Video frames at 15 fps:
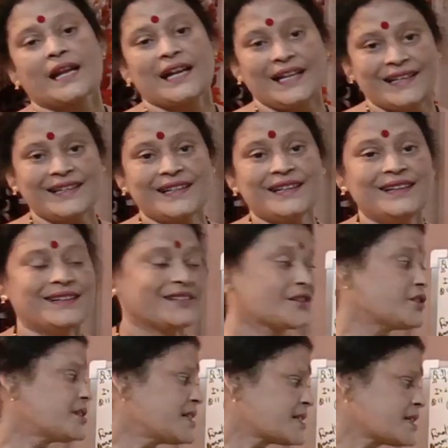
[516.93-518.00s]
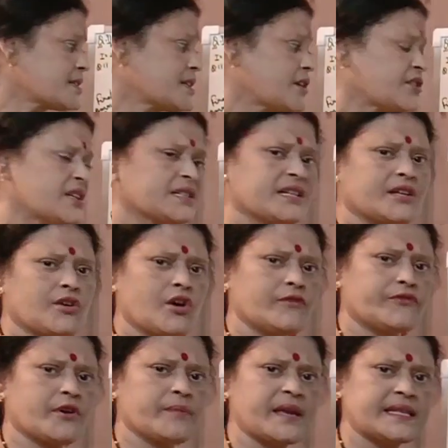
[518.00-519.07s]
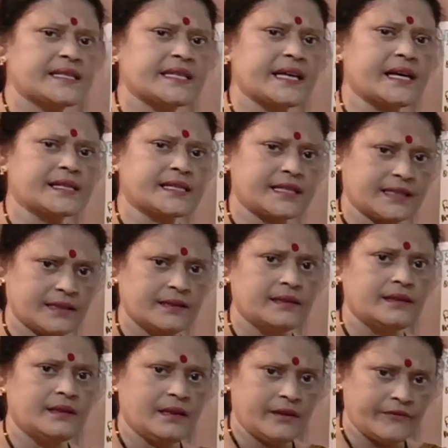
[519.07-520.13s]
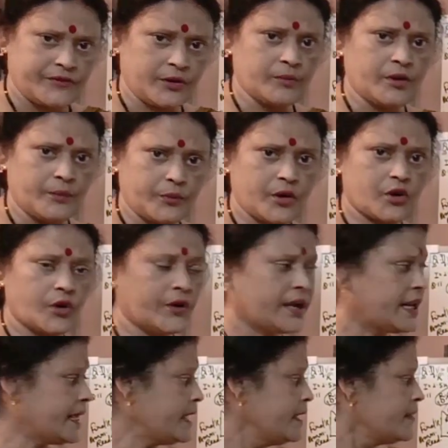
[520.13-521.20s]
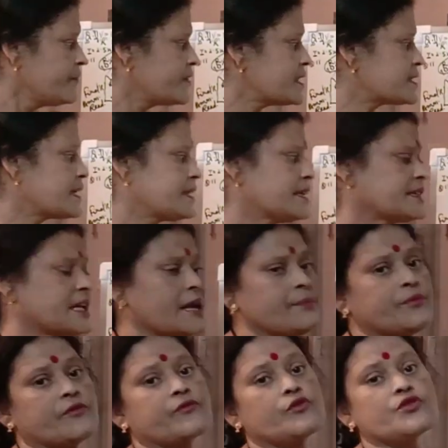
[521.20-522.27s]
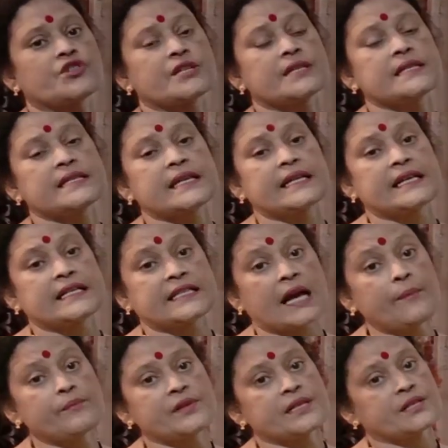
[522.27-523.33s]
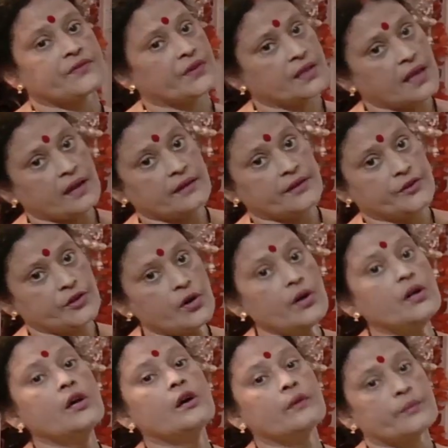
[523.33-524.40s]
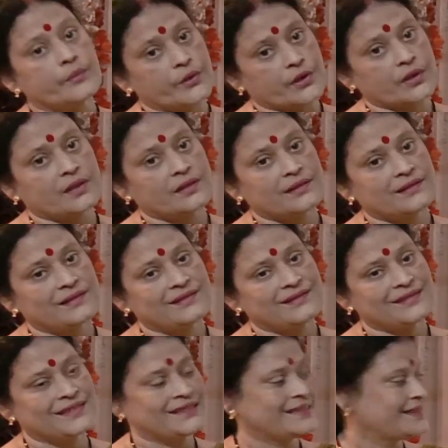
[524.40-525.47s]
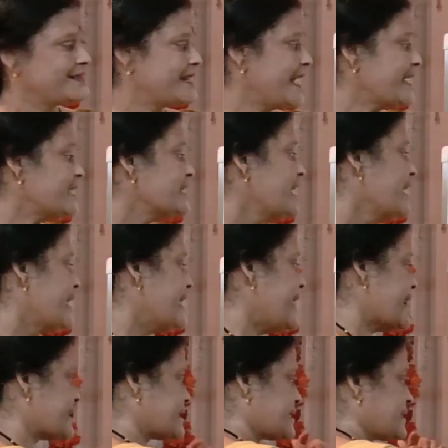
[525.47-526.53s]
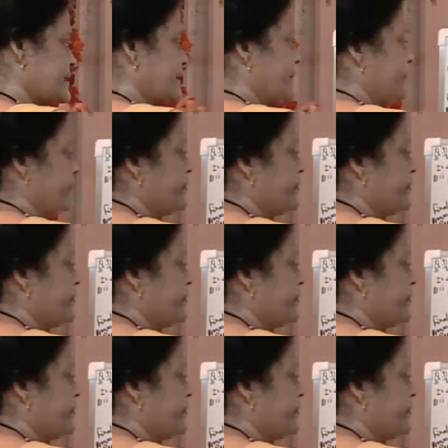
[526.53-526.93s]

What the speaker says: Clear? So this is how, these are all from NCERT. From your book only. These are the type of questions and examples were there in your book. Right? Next.